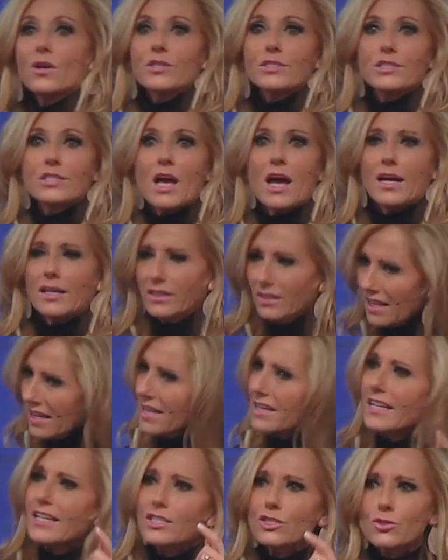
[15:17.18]
our side,
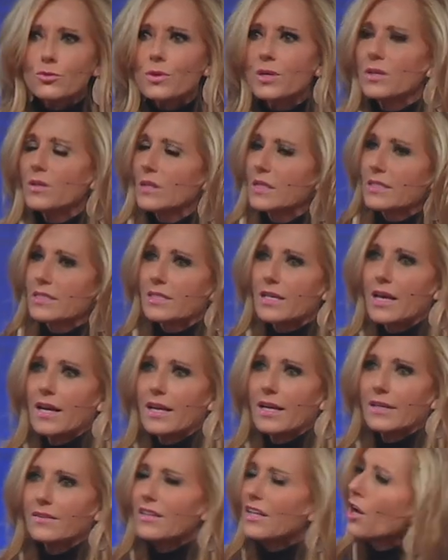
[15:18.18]
let Israel
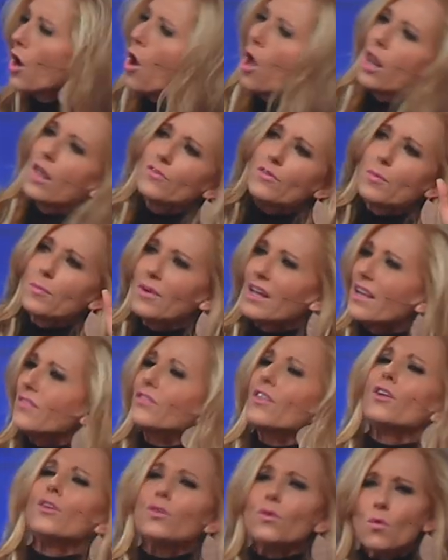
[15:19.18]
say. And then all of them, let
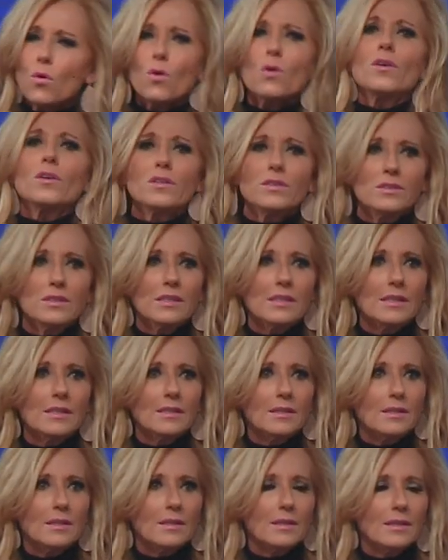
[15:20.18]
the Lord,
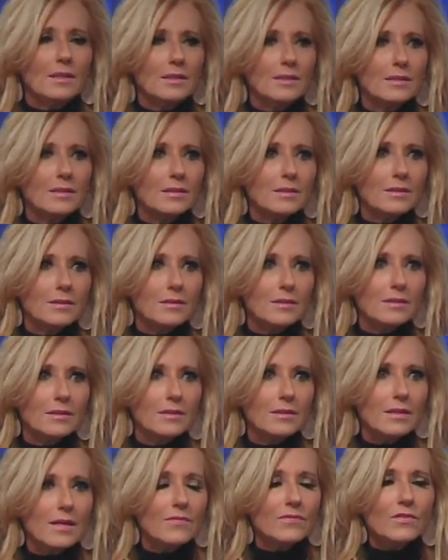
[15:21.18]

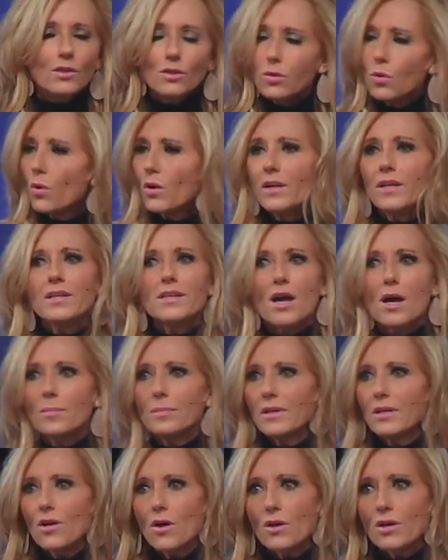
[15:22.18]
if the Lord had not
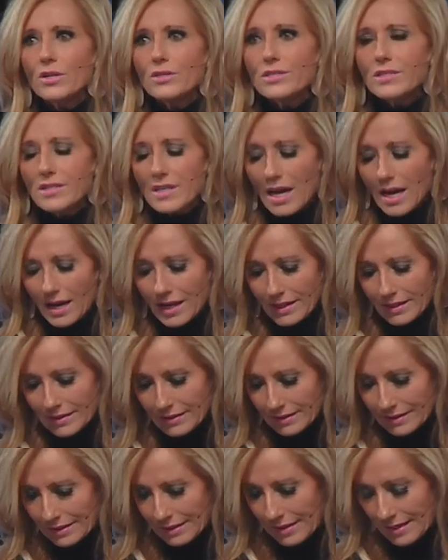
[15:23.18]
been on our side.
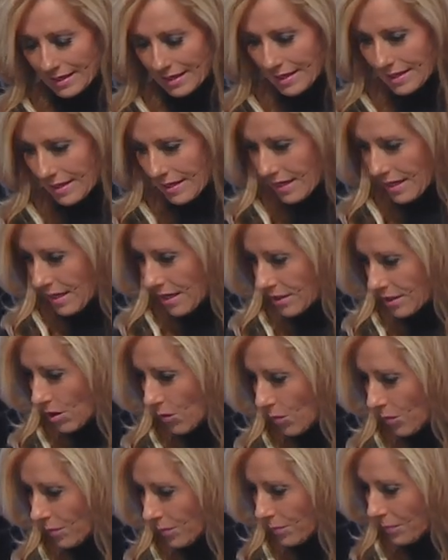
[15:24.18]

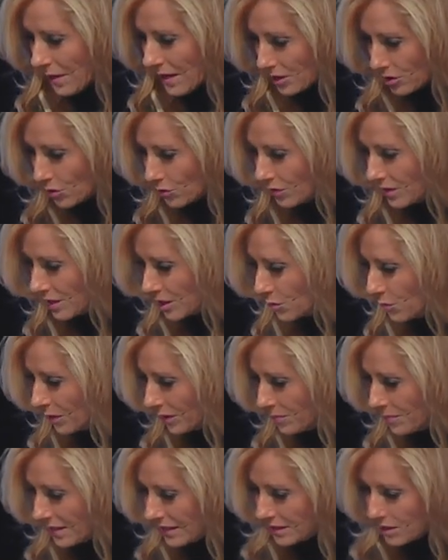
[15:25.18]
So picture this
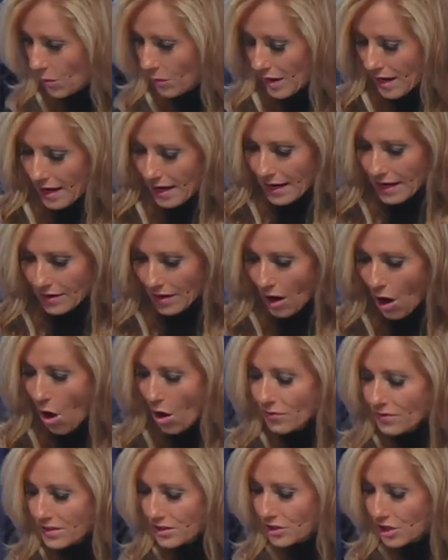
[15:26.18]
with me. So it, on the